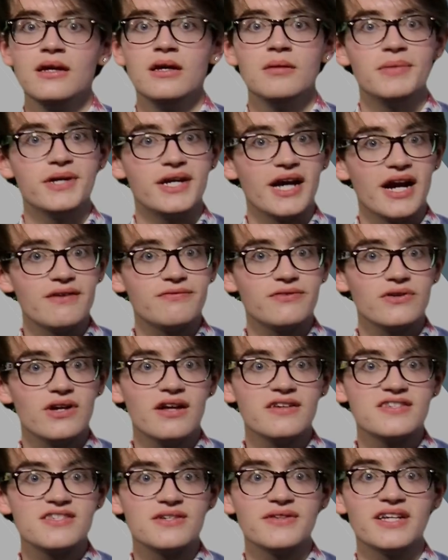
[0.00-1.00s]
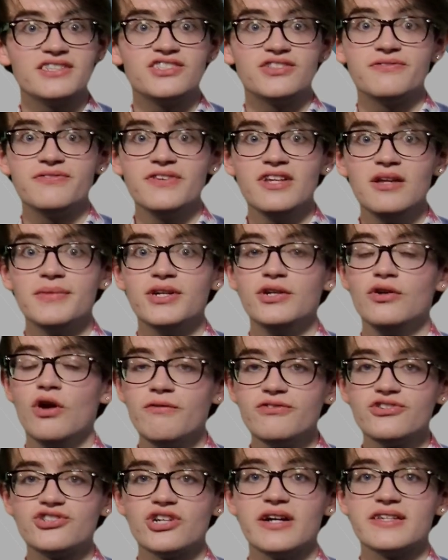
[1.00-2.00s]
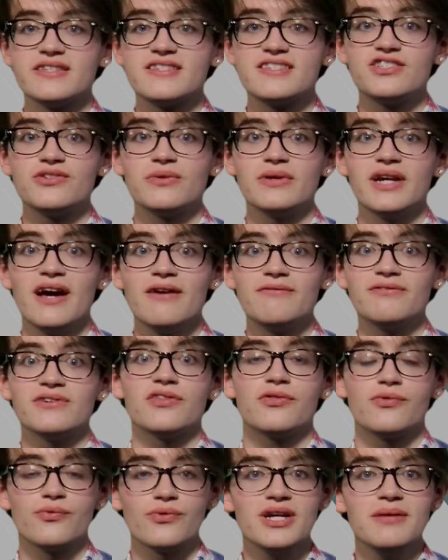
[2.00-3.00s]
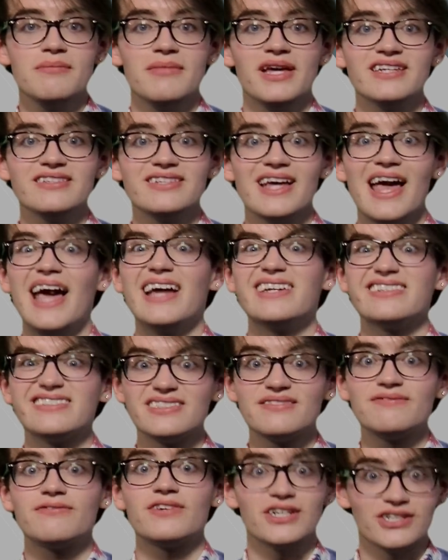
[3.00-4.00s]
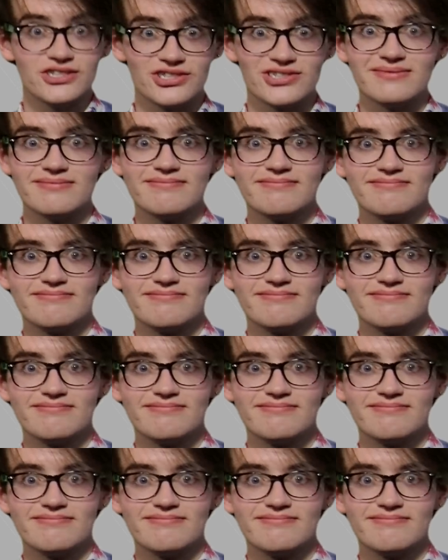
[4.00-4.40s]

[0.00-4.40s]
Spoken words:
Be careful also that you film enough shots to allow for a 3-minute edited version.